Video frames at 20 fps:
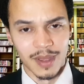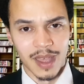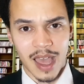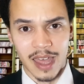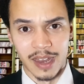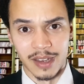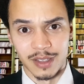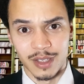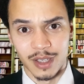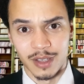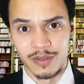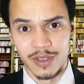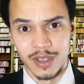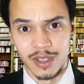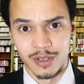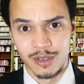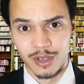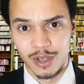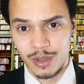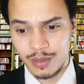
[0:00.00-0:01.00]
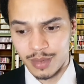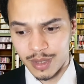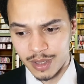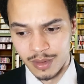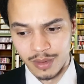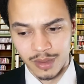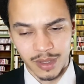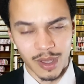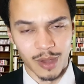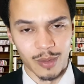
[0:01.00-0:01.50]
And the Soviet troops,
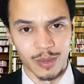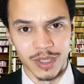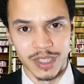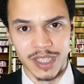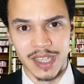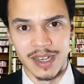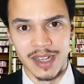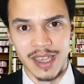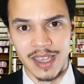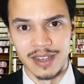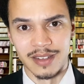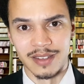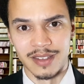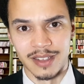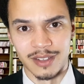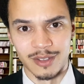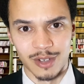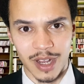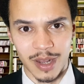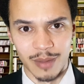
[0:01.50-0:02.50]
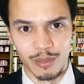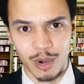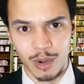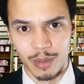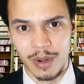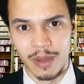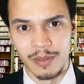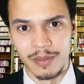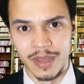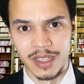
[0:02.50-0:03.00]
were sent in to try and
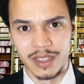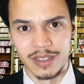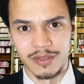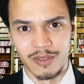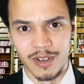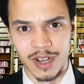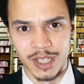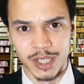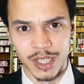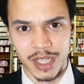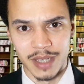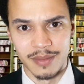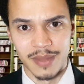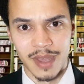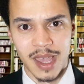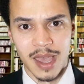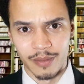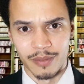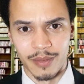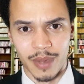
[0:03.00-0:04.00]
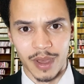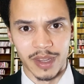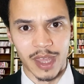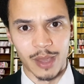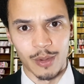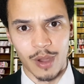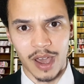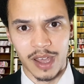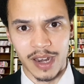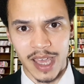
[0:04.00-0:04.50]
prop up this regime, but they
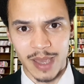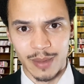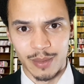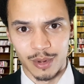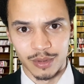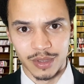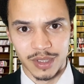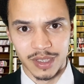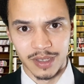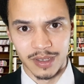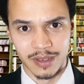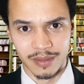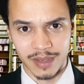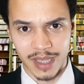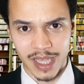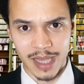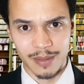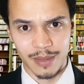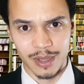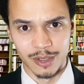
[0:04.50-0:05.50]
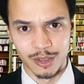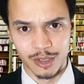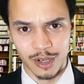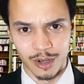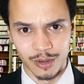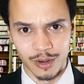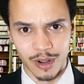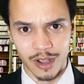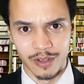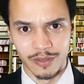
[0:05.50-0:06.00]
were unable to keep
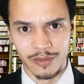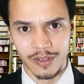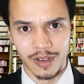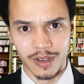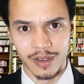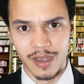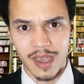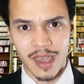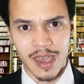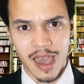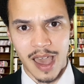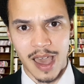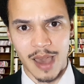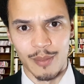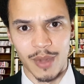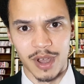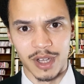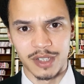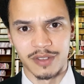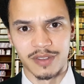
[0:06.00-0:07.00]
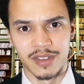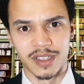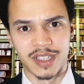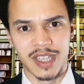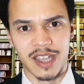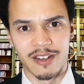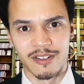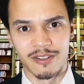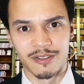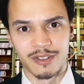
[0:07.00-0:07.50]
control over much of the
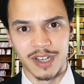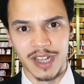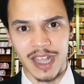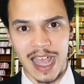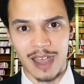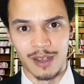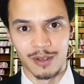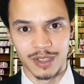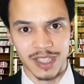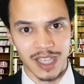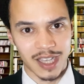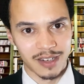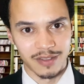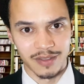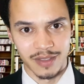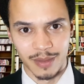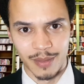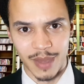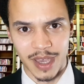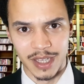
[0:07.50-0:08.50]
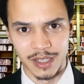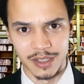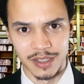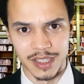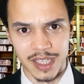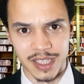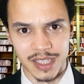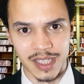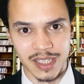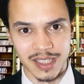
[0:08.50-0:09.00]
territory outside of the major
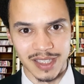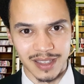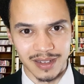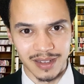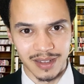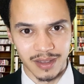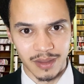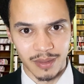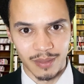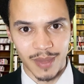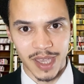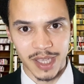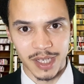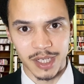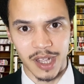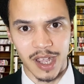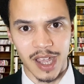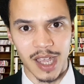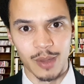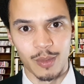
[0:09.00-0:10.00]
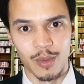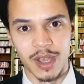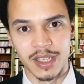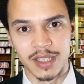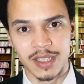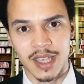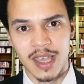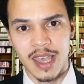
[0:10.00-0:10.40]
cities and the major highways.